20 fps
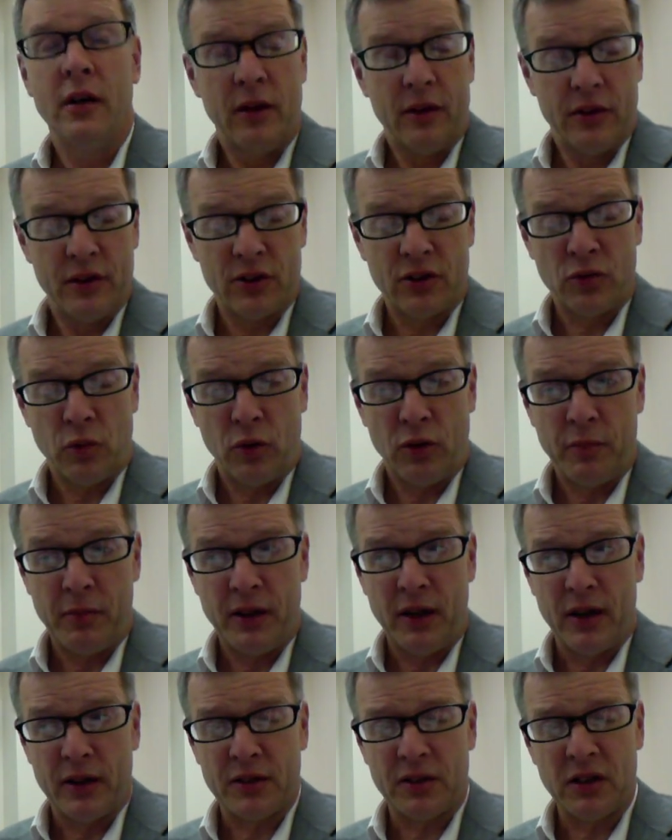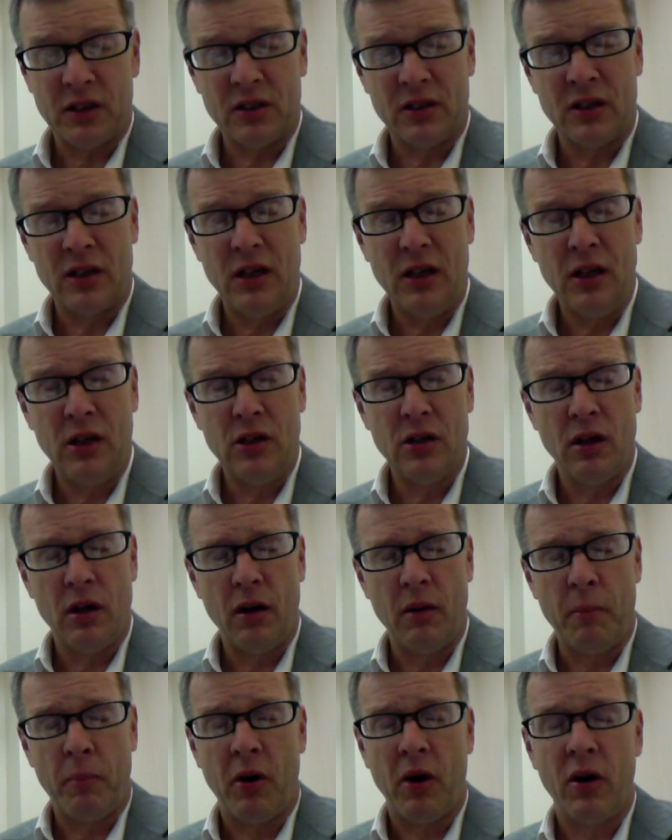This will be a
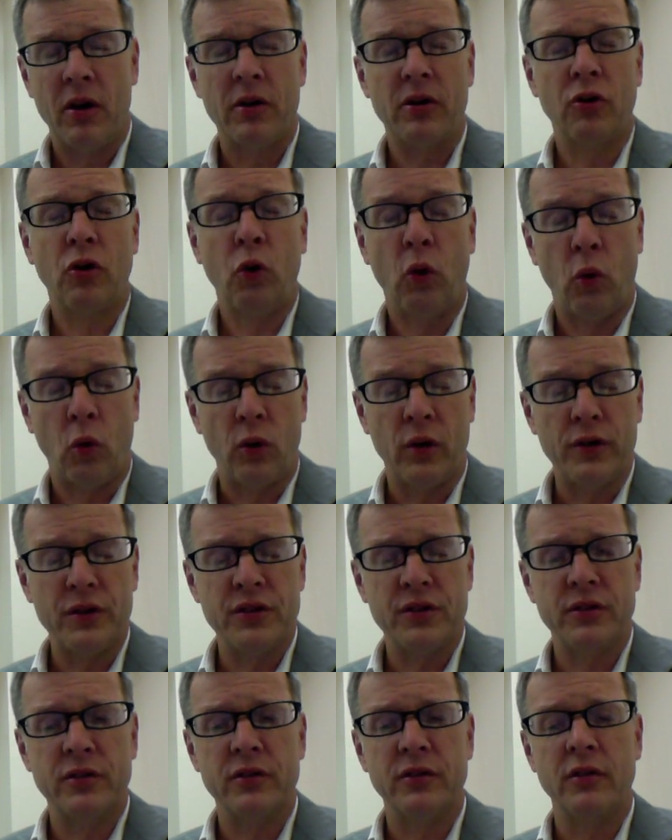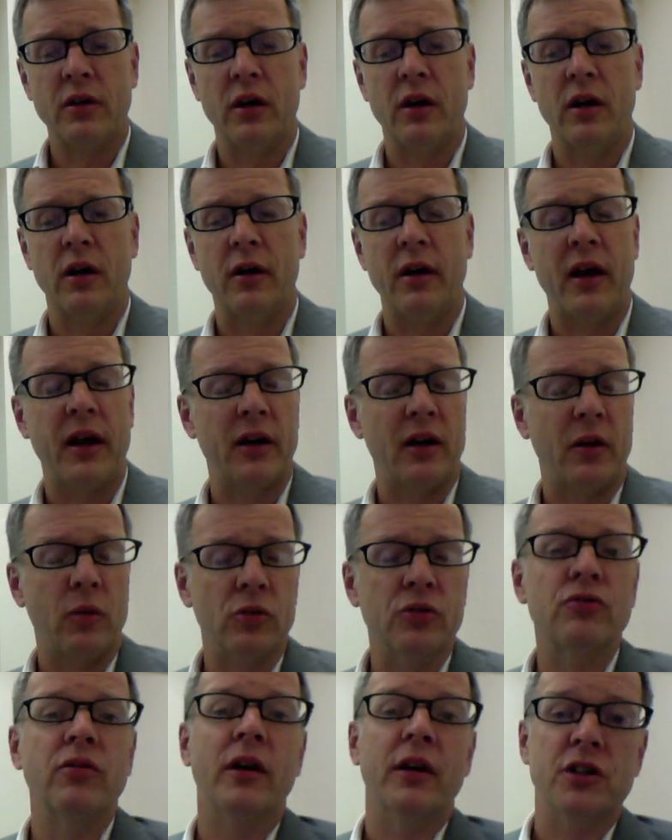16-part course, and I
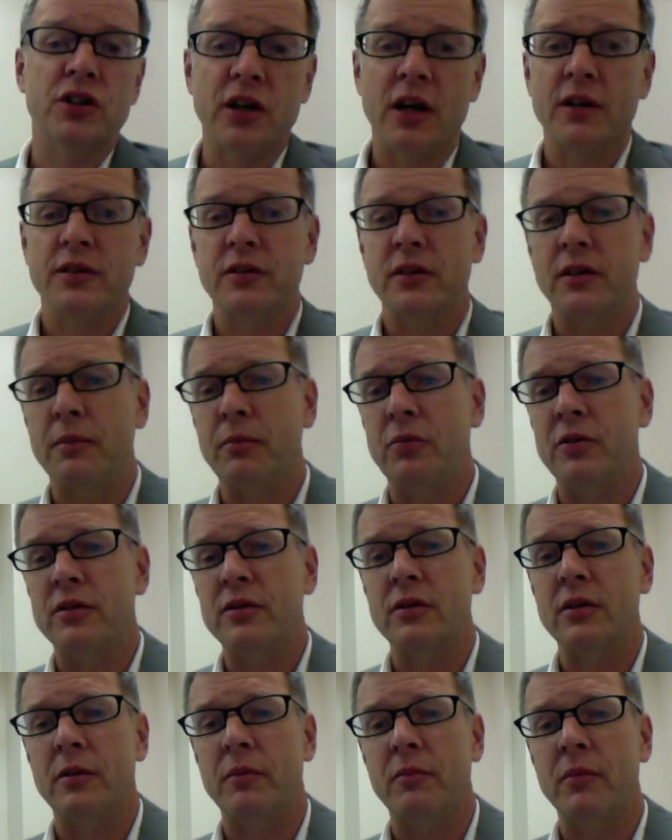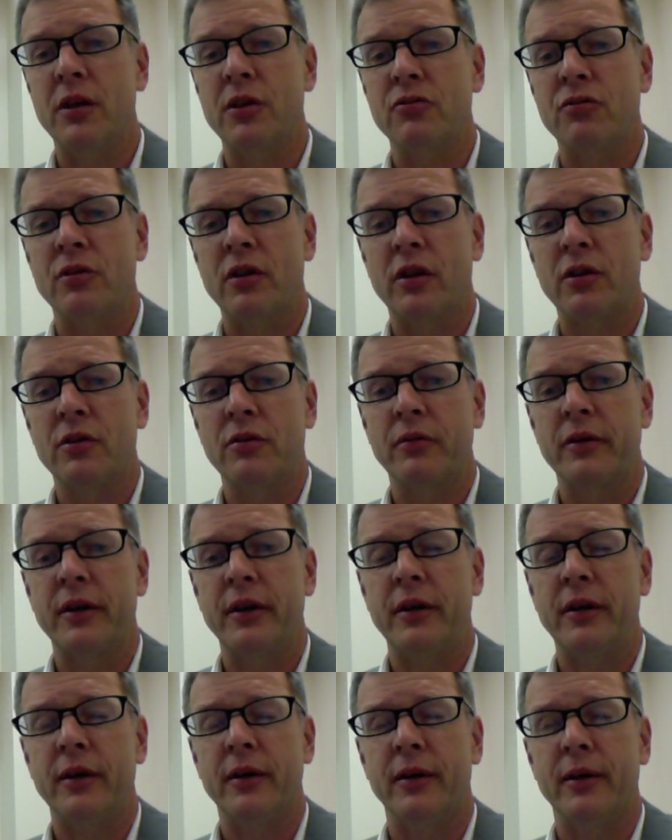will try to jazz it up with some
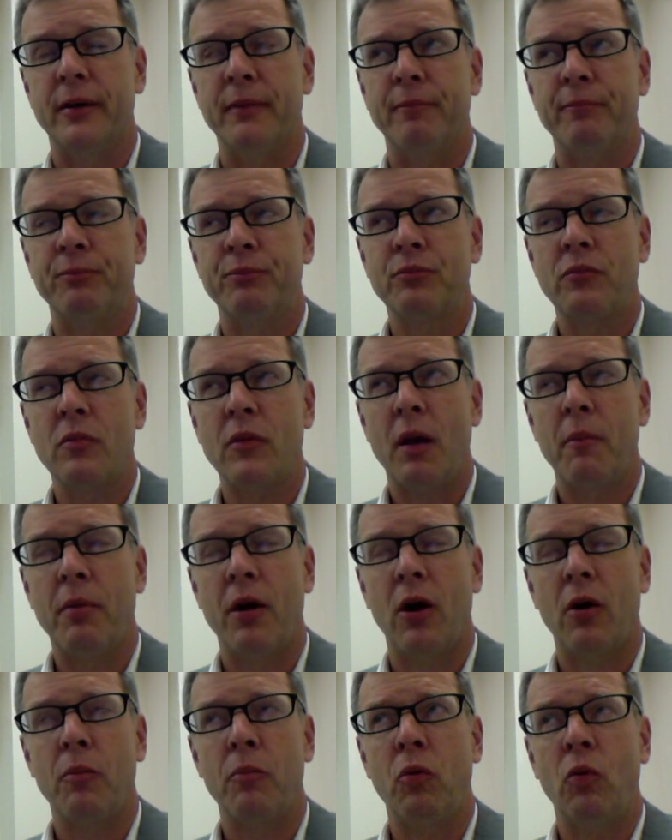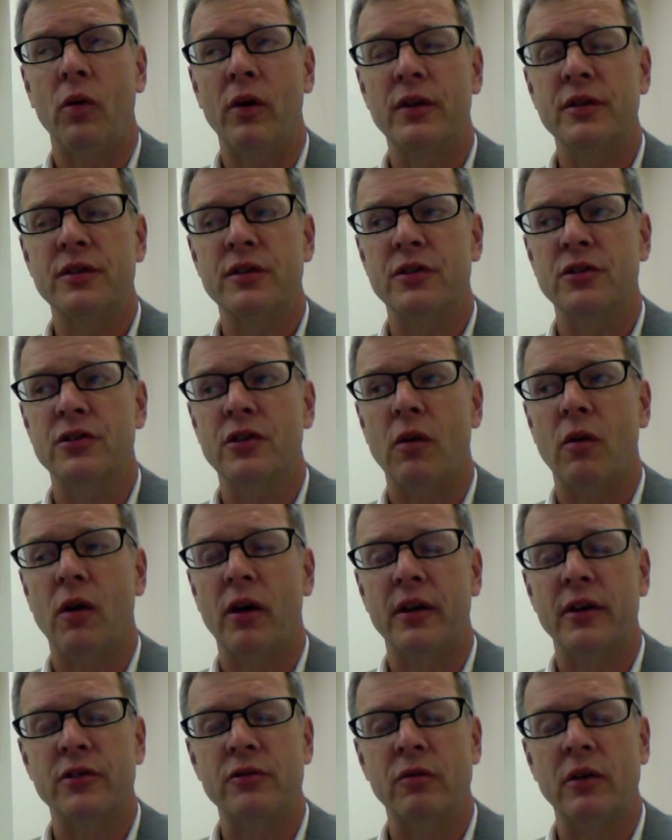introductory PowerPoints and so
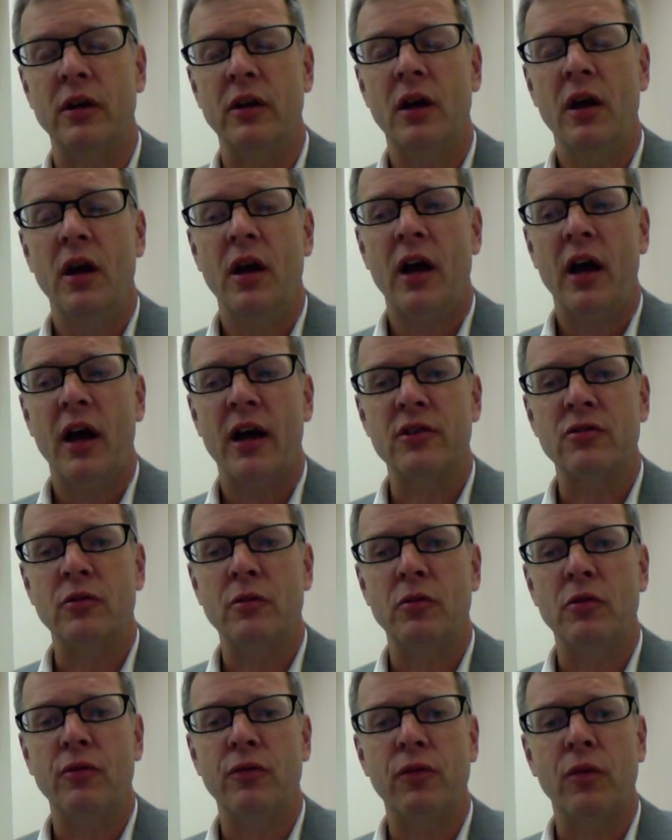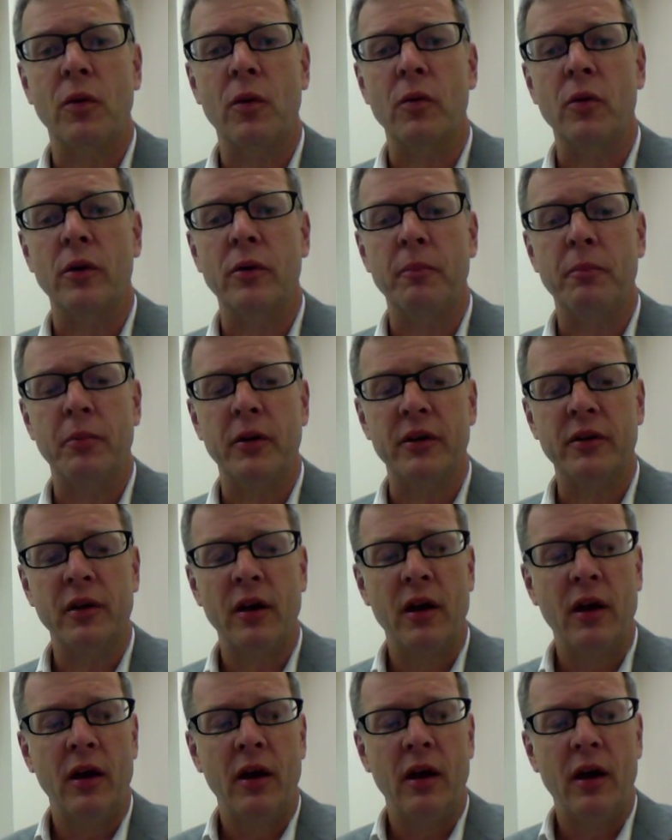on as we move forward. But
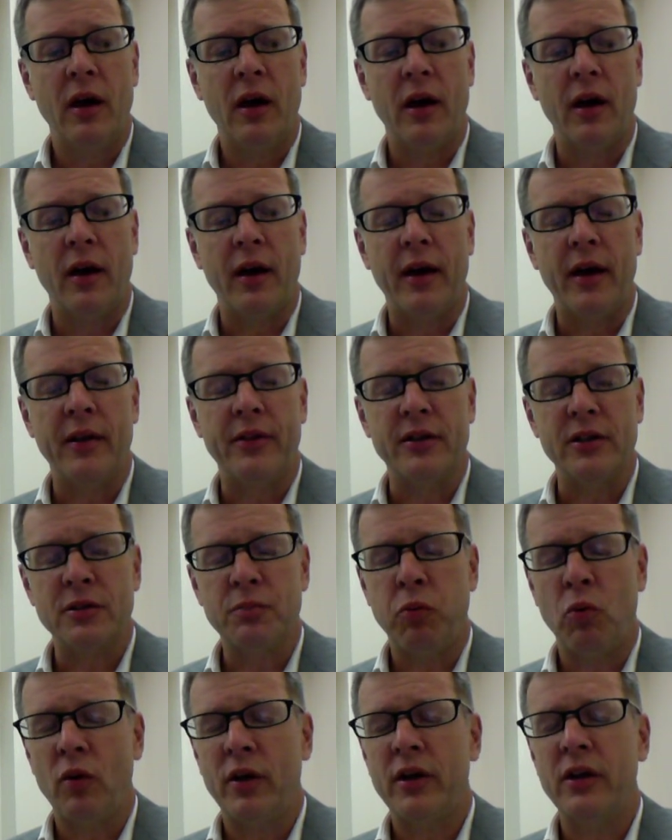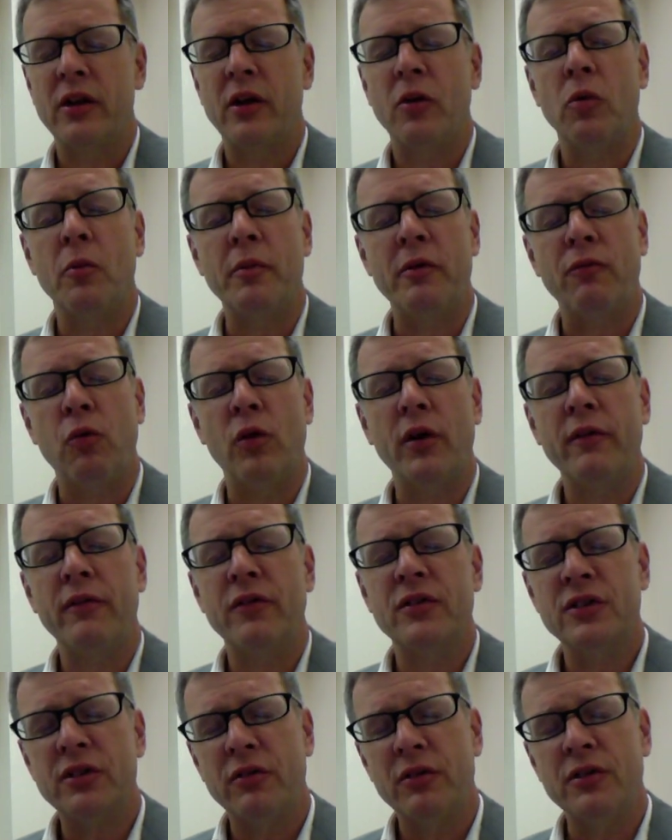at this point, there will be
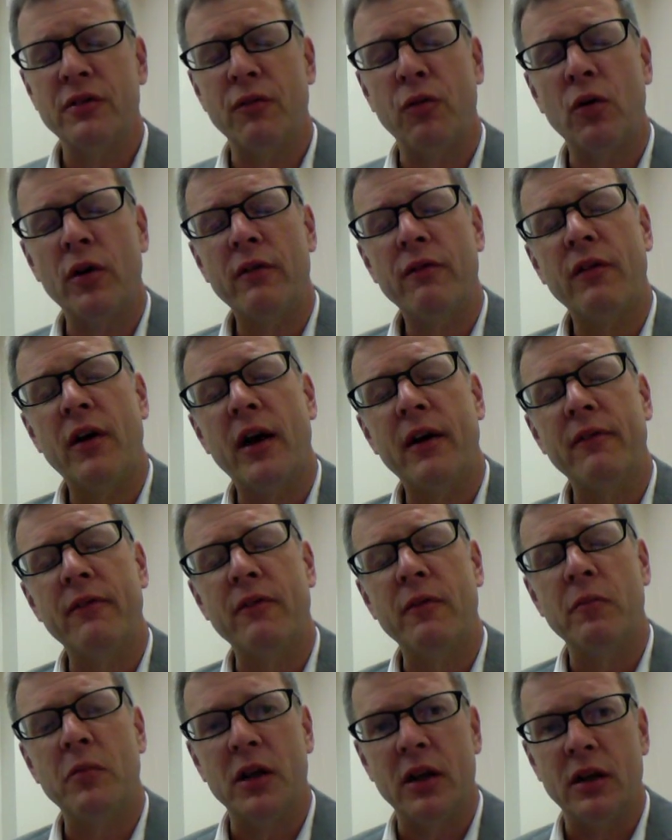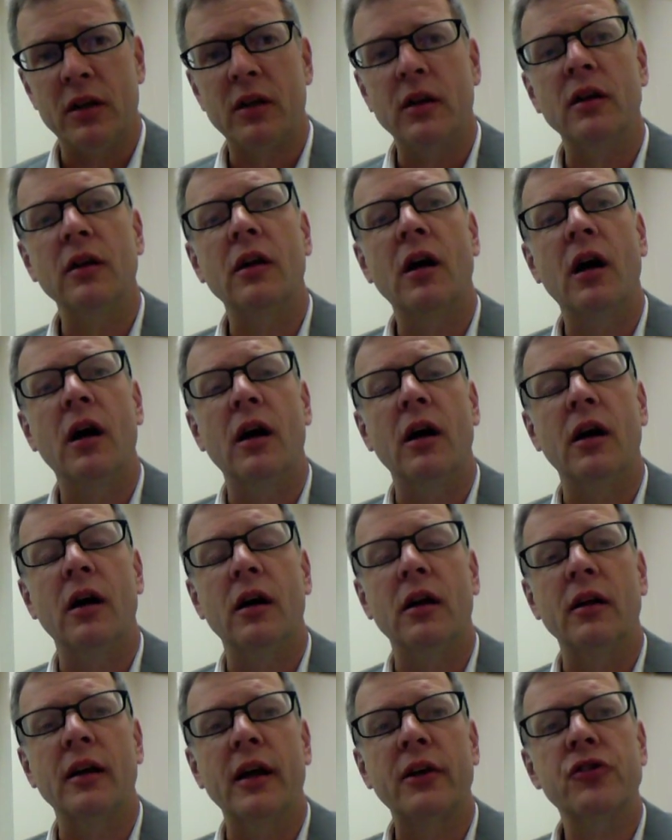a series of 45-minute
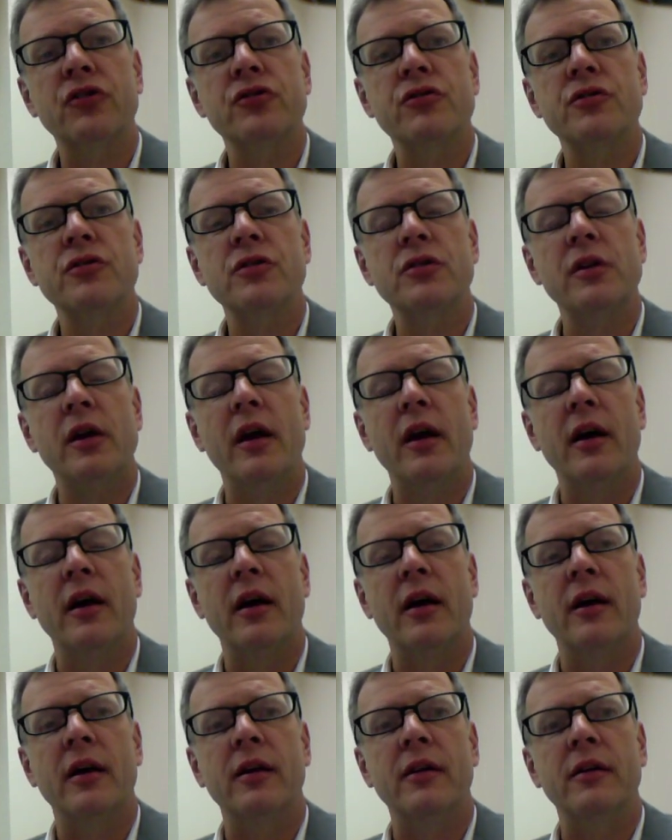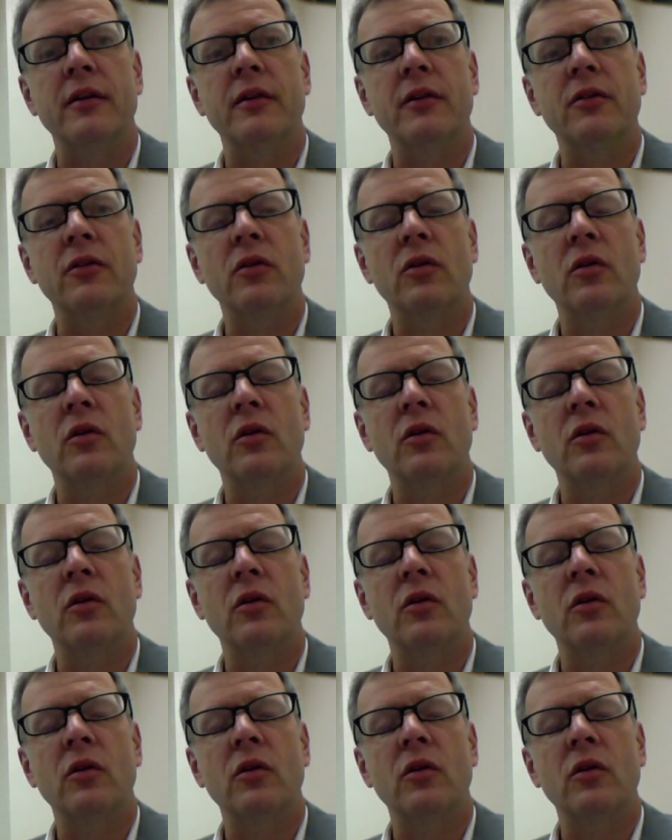lectures, and